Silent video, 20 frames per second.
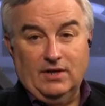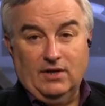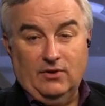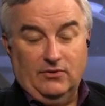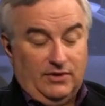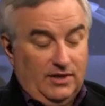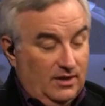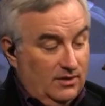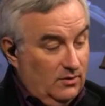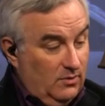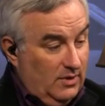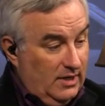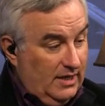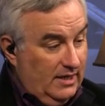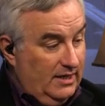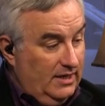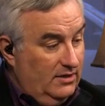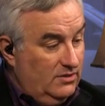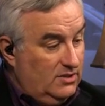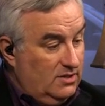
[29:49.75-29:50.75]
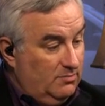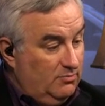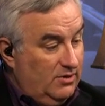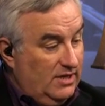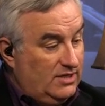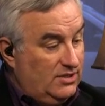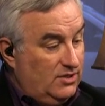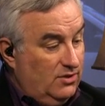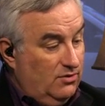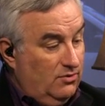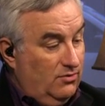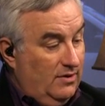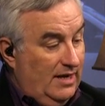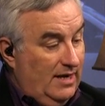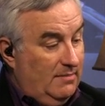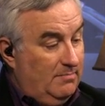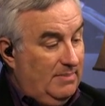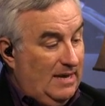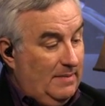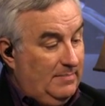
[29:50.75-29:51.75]
want to go the other way, here's a Presto
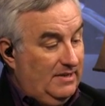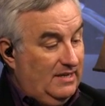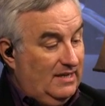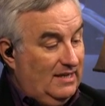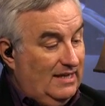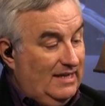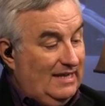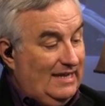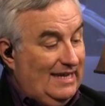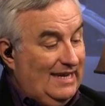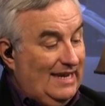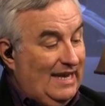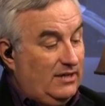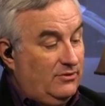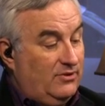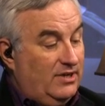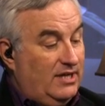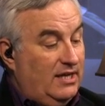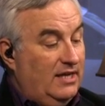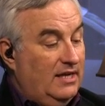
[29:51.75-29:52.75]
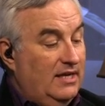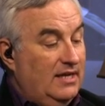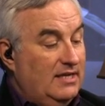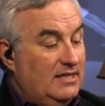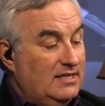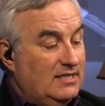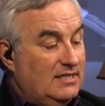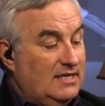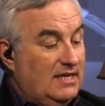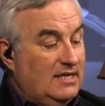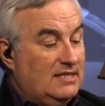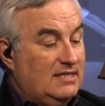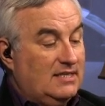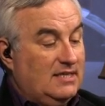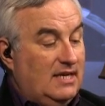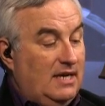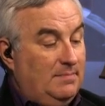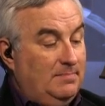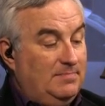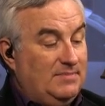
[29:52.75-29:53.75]
GranPappy Elite Electric
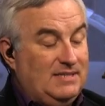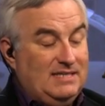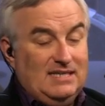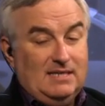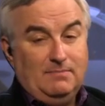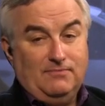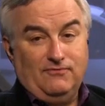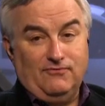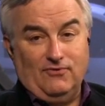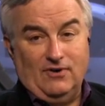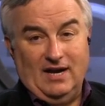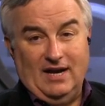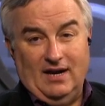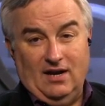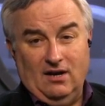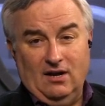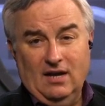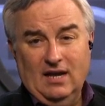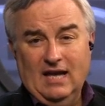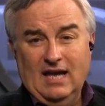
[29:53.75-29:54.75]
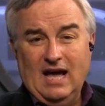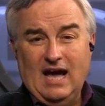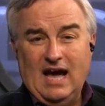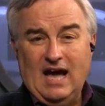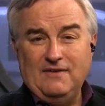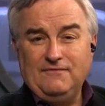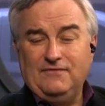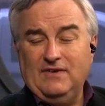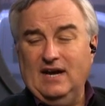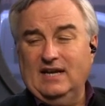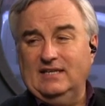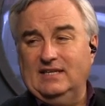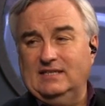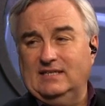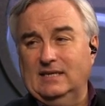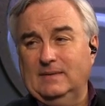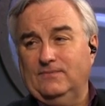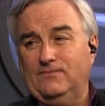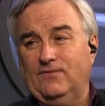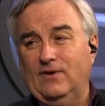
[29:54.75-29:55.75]
six-cup deep fryer. I find that
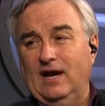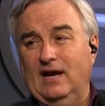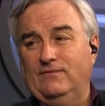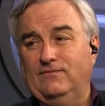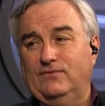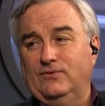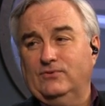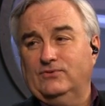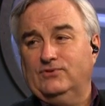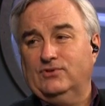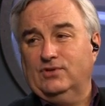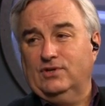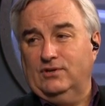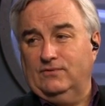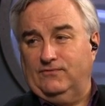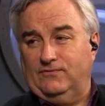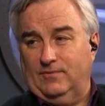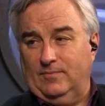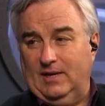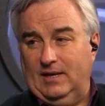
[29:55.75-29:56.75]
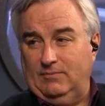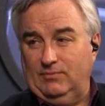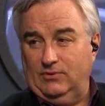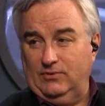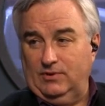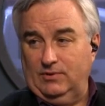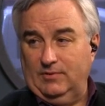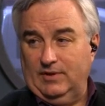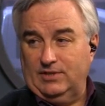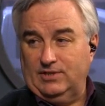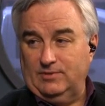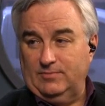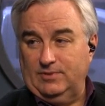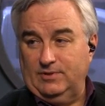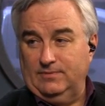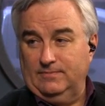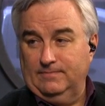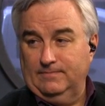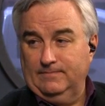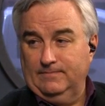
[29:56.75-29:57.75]
deep fried foods are good for my beauty
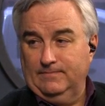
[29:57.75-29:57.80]
regimen.